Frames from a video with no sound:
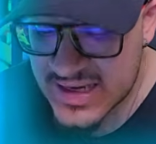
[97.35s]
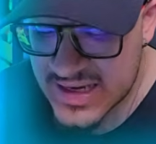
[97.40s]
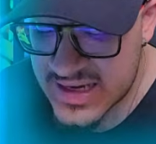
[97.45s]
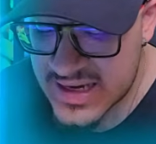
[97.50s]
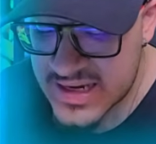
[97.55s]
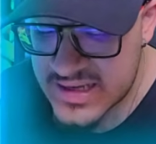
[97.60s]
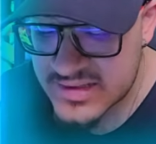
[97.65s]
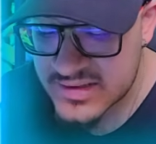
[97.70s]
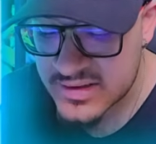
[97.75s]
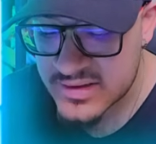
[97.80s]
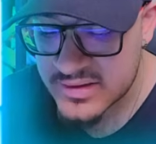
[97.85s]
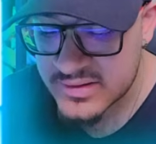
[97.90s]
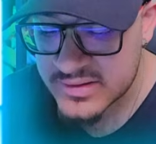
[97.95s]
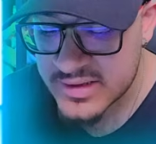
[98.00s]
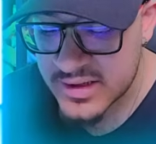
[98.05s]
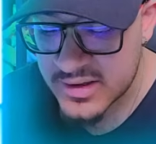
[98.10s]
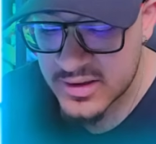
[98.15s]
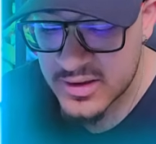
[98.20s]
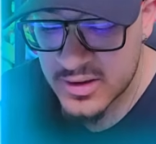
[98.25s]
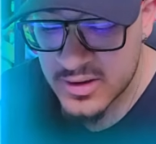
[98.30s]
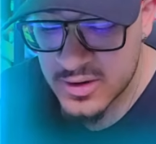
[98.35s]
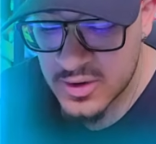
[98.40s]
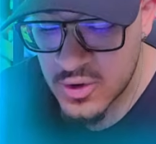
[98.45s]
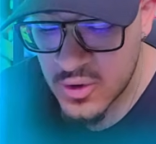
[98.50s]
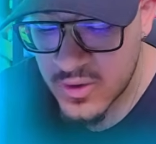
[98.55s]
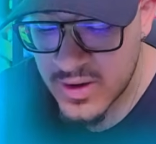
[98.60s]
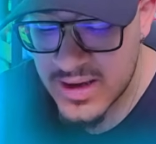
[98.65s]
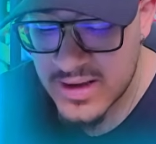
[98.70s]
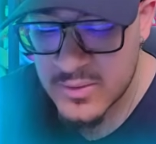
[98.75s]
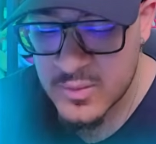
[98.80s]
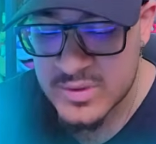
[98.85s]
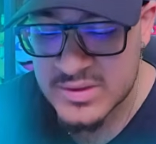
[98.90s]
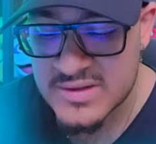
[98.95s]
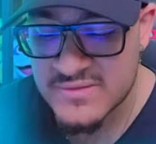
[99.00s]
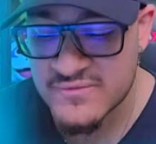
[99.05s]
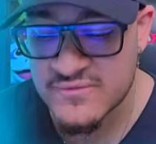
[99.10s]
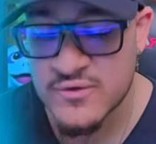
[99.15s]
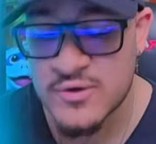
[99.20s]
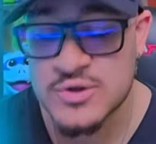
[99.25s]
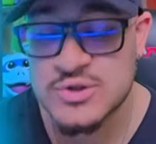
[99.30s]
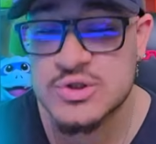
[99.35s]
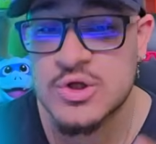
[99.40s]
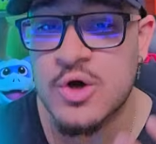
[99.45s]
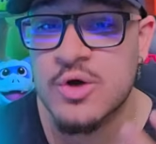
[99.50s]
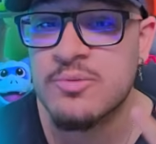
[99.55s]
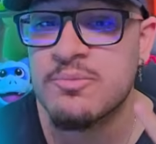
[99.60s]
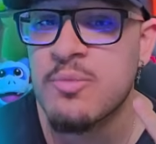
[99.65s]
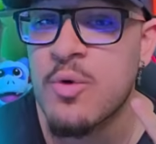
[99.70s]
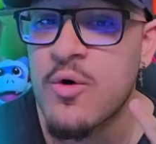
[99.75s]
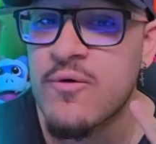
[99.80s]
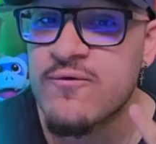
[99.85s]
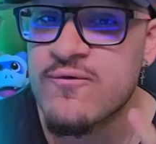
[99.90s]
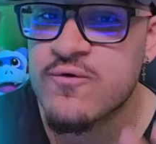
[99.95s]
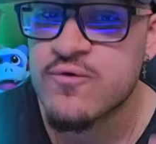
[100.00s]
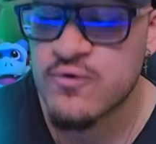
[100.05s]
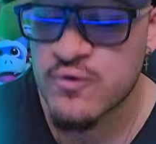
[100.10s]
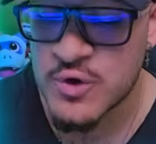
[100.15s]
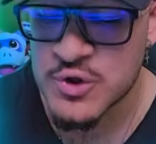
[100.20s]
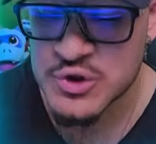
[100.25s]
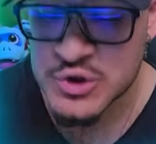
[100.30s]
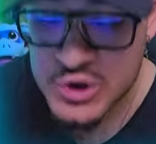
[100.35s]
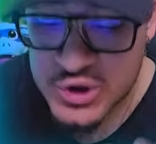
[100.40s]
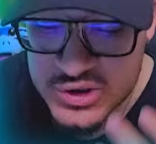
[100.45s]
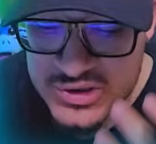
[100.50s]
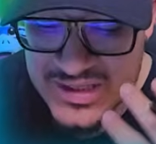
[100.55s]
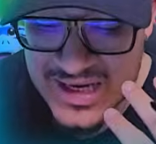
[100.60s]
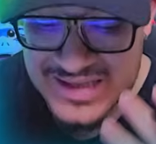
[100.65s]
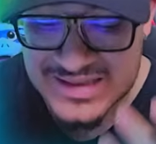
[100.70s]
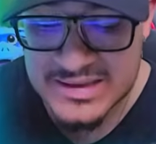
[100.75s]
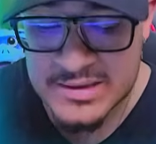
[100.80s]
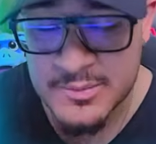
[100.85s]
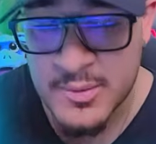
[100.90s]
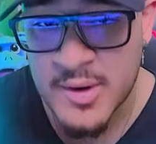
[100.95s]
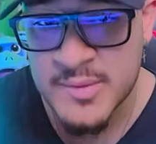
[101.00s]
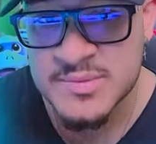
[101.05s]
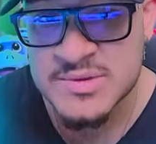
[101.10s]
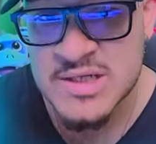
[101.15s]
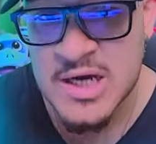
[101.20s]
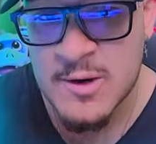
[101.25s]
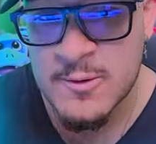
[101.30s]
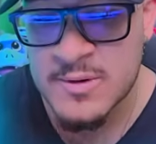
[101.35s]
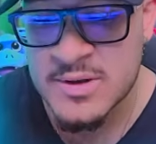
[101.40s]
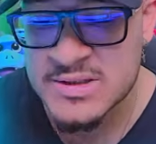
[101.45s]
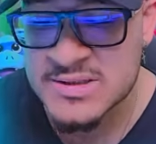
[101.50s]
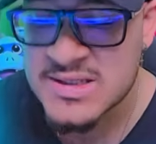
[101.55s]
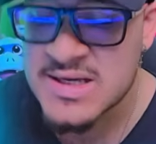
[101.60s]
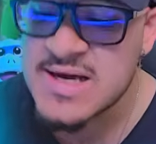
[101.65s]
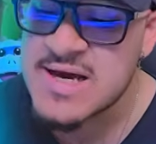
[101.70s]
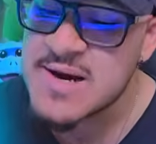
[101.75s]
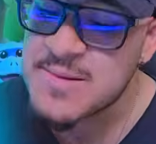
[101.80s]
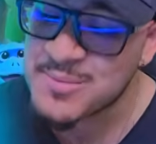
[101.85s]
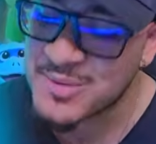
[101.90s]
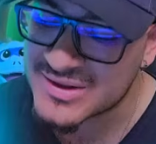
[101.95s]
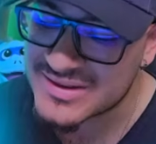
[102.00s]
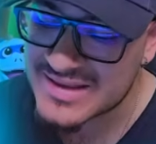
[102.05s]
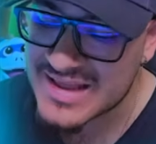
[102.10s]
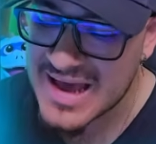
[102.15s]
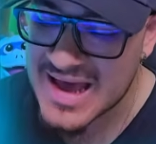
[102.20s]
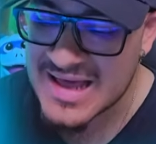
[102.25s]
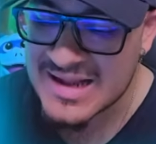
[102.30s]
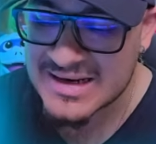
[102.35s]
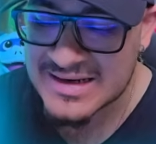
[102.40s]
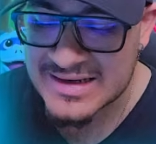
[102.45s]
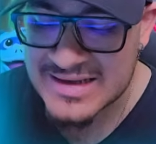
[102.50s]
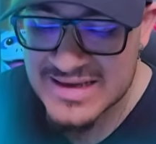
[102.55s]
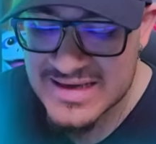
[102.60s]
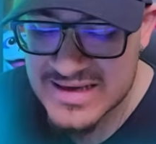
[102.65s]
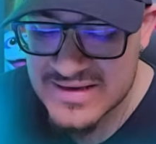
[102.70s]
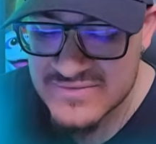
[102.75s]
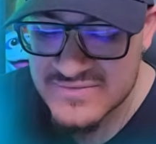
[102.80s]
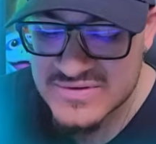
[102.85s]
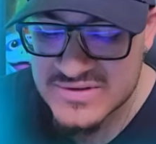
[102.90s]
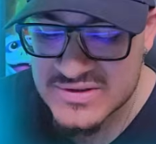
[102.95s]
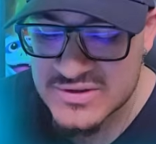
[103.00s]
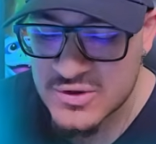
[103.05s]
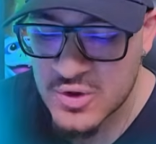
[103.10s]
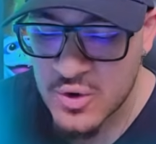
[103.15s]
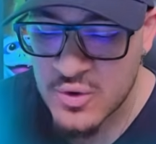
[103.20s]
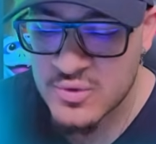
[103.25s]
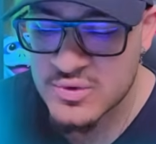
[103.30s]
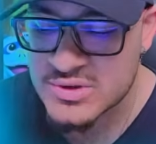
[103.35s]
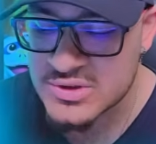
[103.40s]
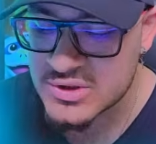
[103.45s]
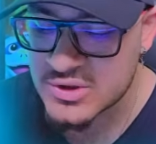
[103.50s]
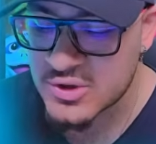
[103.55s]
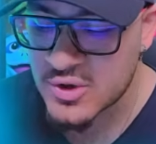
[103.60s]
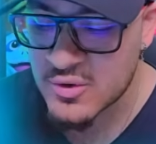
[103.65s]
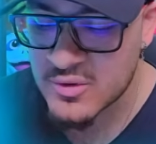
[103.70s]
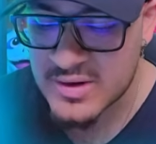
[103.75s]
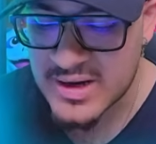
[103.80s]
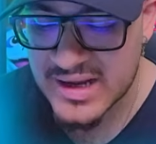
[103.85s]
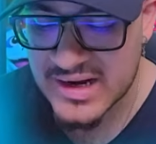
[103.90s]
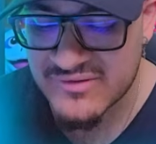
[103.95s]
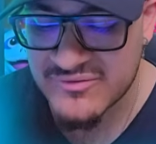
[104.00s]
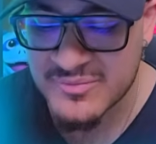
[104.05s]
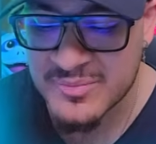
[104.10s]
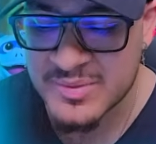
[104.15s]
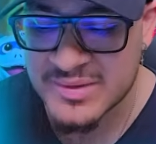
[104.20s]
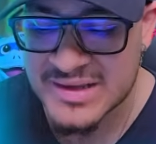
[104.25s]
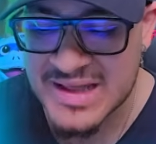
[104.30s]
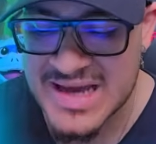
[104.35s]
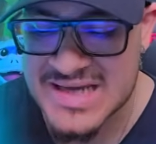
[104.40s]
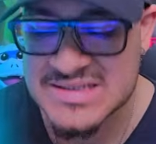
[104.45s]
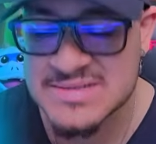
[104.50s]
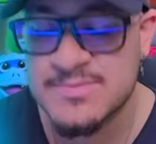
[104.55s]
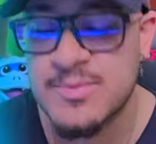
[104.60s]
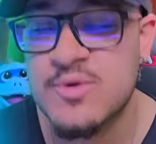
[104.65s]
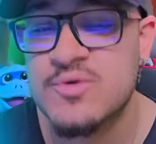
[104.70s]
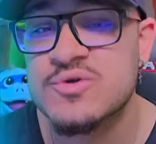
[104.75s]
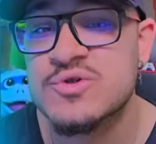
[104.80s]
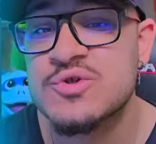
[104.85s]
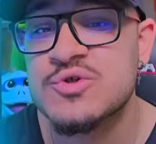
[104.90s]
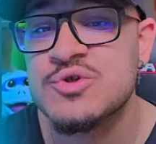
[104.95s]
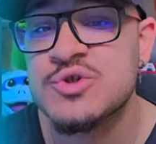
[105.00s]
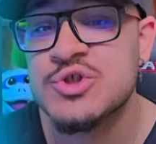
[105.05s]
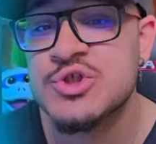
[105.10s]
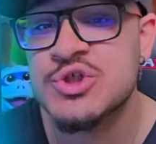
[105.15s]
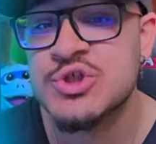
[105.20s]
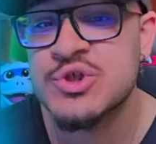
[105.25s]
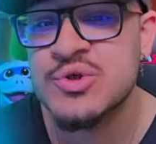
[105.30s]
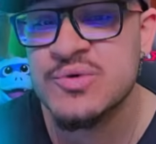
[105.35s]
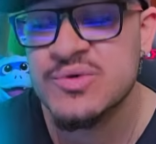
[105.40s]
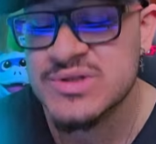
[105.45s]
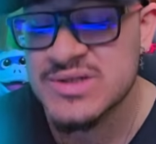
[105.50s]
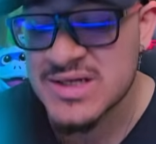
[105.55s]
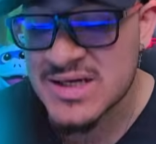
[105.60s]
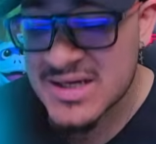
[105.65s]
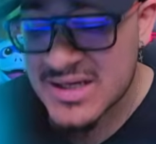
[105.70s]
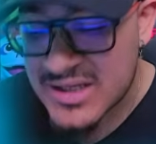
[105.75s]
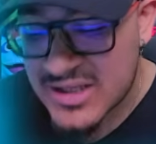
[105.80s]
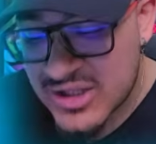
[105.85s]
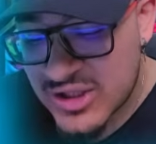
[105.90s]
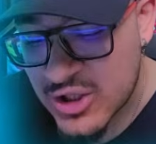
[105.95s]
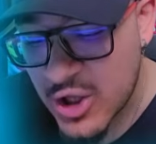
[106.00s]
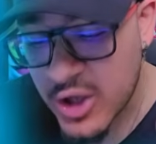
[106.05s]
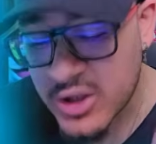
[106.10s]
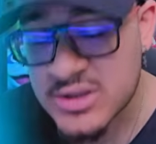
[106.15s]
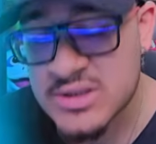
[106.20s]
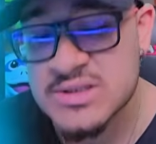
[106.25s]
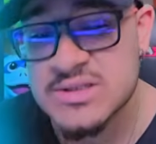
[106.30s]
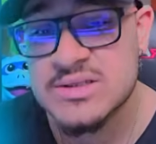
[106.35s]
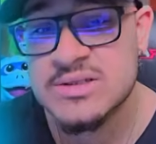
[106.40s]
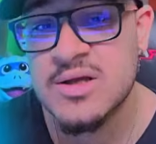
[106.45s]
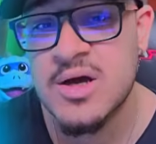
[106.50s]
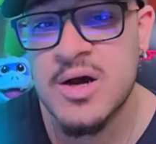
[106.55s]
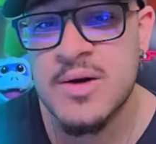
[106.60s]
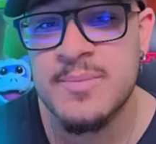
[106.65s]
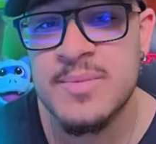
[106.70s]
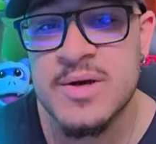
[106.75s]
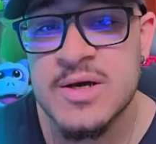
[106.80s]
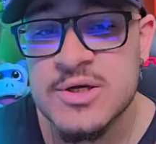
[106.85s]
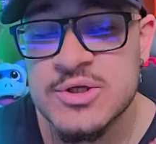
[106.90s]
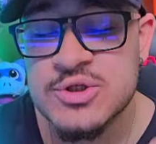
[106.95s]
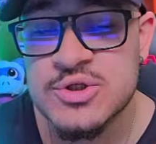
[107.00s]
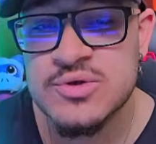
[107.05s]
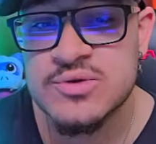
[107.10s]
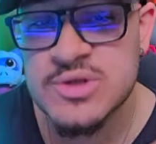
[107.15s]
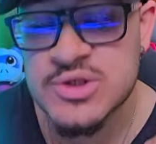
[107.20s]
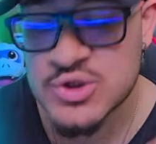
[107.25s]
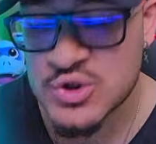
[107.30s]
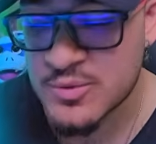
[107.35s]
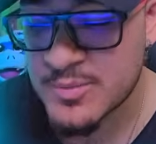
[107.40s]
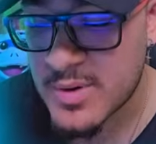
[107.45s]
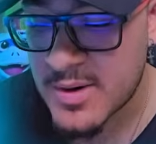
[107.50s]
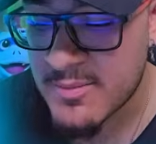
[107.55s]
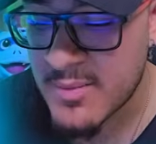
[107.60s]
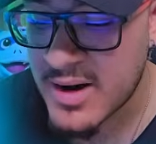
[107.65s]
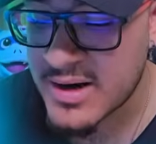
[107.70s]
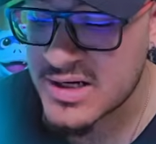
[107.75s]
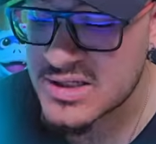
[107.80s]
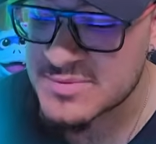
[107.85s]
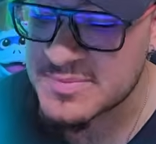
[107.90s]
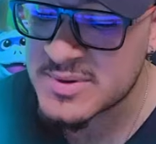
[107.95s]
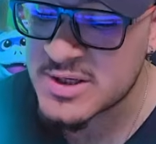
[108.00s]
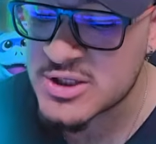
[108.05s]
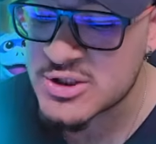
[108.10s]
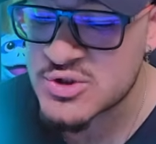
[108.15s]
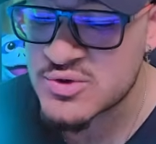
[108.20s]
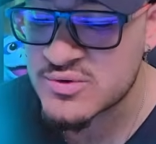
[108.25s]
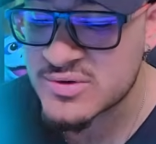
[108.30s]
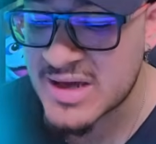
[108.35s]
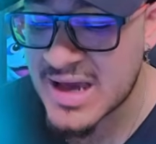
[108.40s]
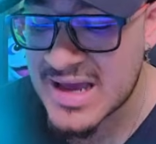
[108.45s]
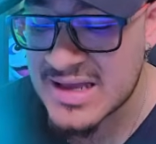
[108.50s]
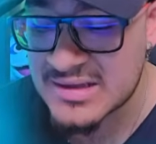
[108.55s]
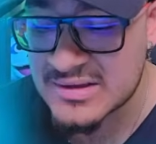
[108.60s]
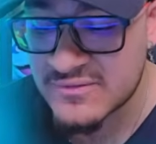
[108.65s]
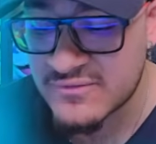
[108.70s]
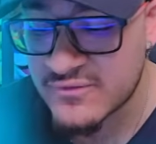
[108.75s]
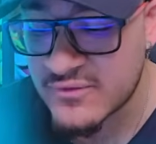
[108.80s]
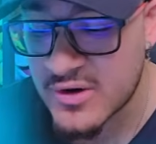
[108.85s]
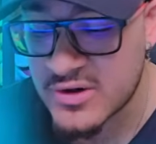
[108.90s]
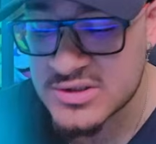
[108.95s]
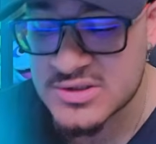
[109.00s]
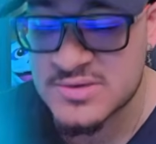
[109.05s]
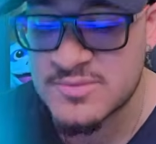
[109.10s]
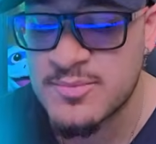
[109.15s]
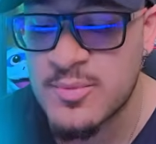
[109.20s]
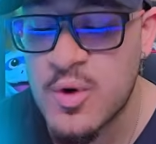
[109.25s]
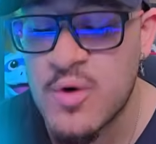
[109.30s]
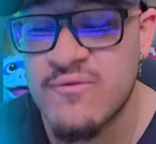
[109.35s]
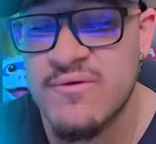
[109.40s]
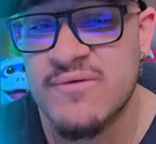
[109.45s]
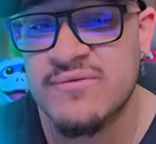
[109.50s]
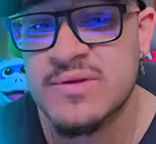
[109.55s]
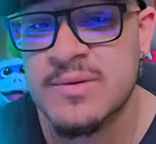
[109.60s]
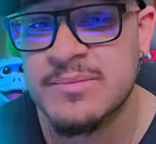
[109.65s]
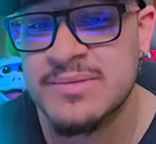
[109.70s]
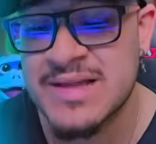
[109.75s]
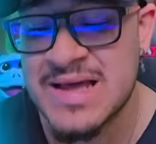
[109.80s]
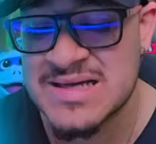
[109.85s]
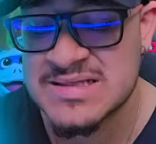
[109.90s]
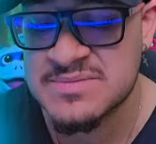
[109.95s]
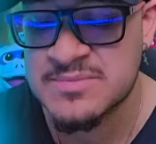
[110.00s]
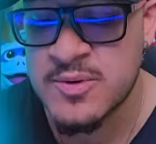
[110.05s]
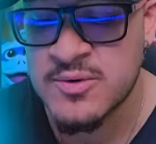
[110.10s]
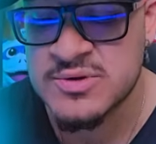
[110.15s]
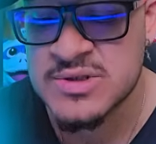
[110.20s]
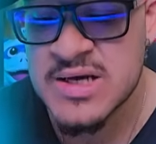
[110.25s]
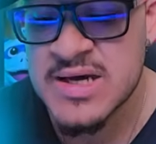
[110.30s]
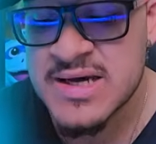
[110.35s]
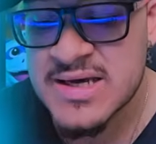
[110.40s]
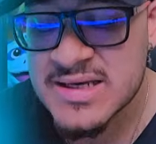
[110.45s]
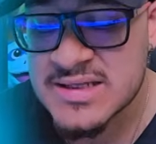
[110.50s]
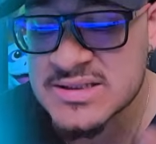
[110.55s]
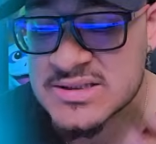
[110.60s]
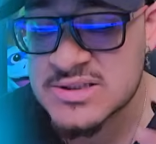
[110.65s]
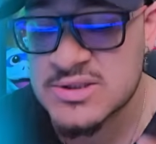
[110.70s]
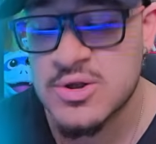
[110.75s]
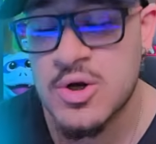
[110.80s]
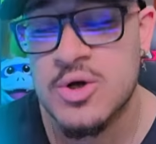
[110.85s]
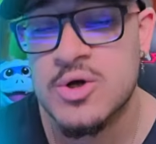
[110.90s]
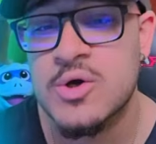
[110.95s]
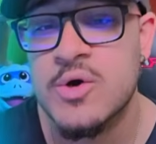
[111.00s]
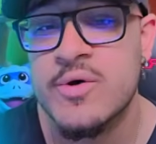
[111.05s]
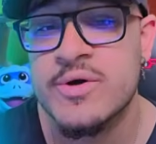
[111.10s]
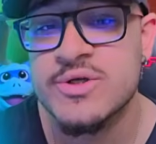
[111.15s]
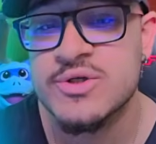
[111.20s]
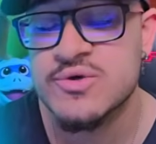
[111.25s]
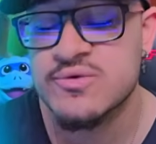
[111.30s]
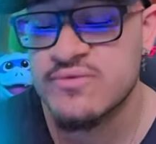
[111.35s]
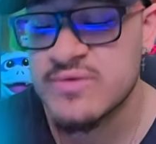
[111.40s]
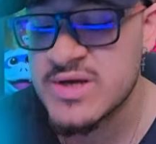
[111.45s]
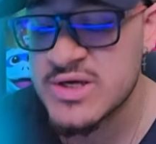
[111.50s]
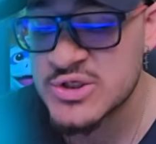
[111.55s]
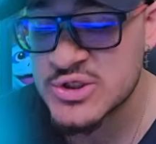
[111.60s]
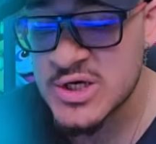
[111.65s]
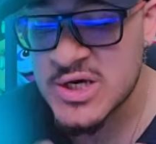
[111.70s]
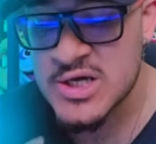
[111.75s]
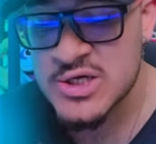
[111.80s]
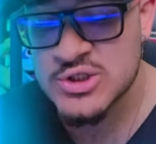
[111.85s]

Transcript: Either they're gonna go ahead with the frost on both crushers and the bomb towers, but that leaves those, kind of blast bows to shoot non-stop to the super miners, because you can't frost both of the blast bows, it's not going to reach.